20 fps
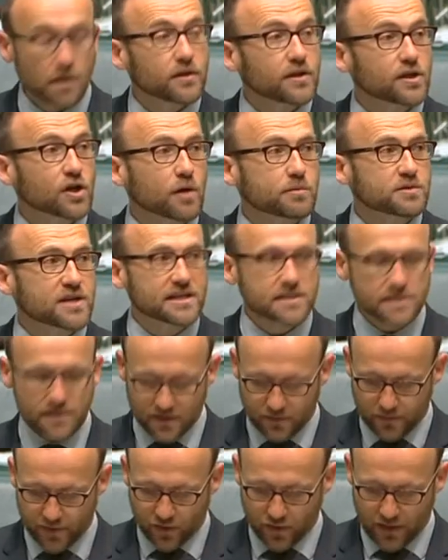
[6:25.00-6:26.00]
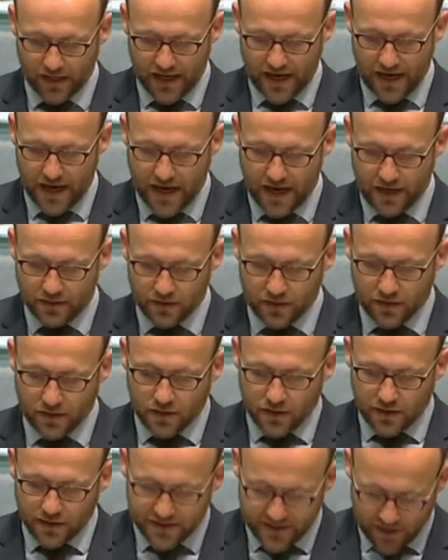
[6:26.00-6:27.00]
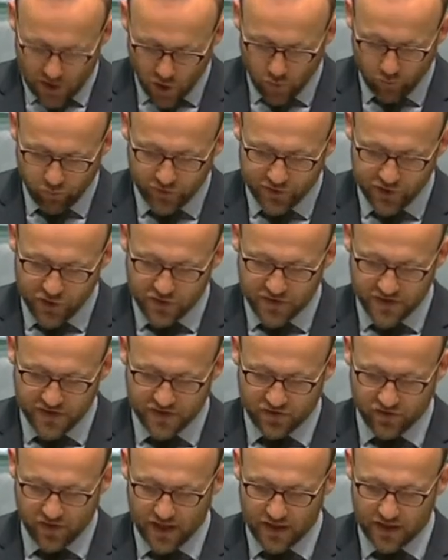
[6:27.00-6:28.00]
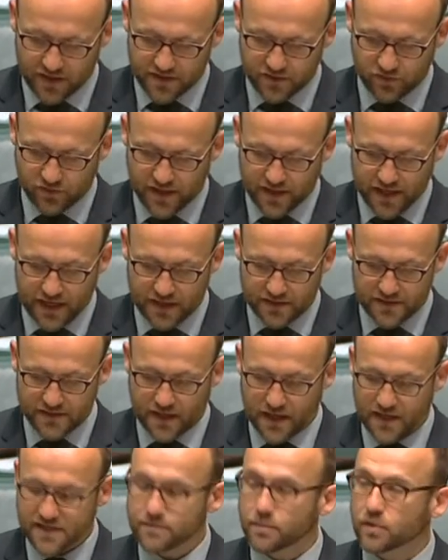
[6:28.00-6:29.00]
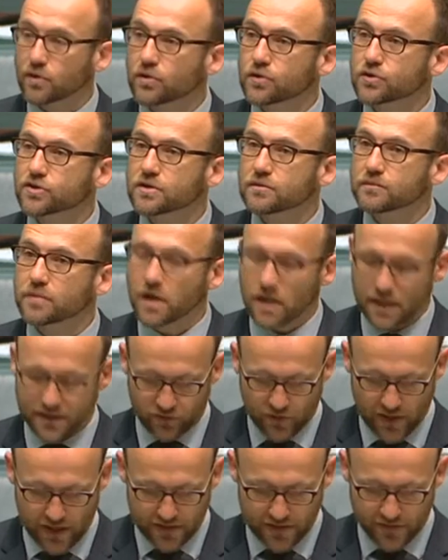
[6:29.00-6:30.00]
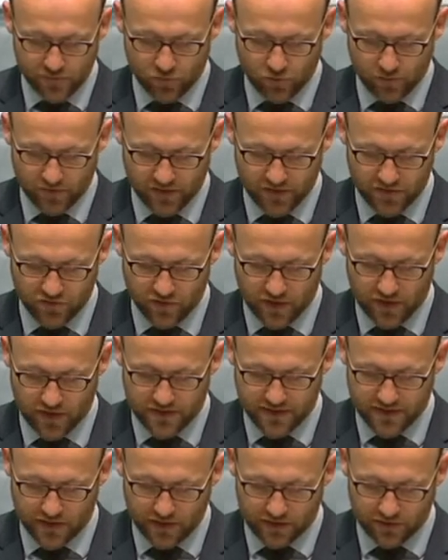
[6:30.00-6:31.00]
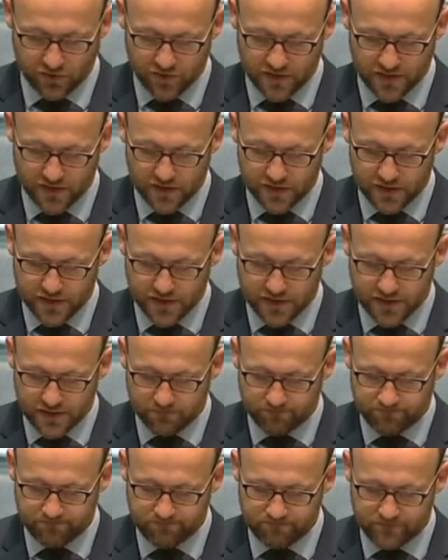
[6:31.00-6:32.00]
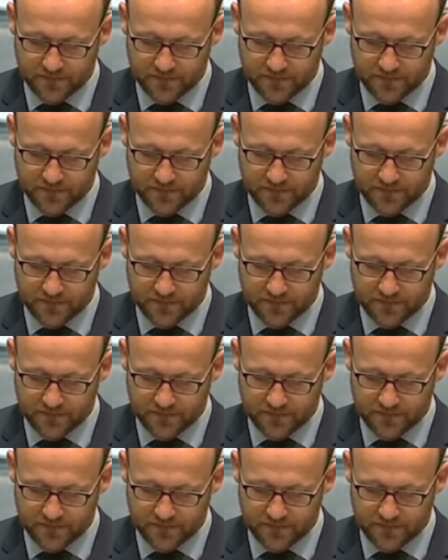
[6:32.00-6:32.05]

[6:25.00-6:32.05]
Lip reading: The objects of the bill are to help reduce Australia's greenhouse gas pollution by transforming Australia's electricity system,